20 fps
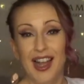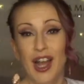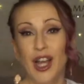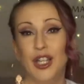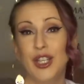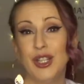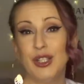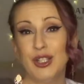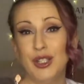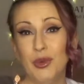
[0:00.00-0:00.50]
I
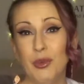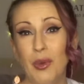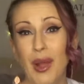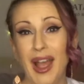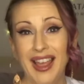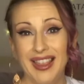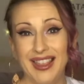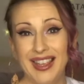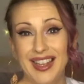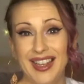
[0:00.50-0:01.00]
used to
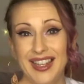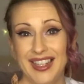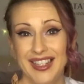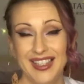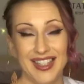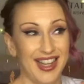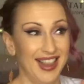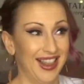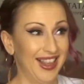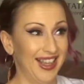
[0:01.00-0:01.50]
wear
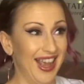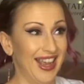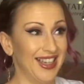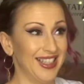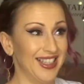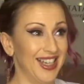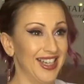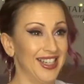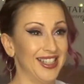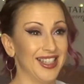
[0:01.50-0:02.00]
these in the
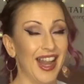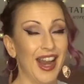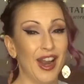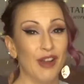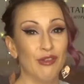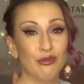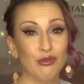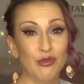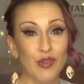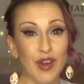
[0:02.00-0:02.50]
80s and I
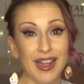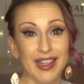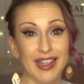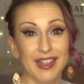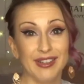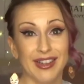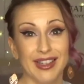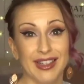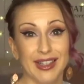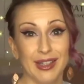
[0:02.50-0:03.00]

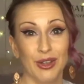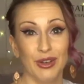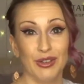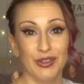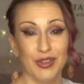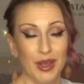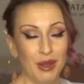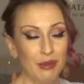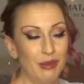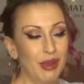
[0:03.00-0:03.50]
really, really
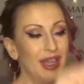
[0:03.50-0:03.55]
love them.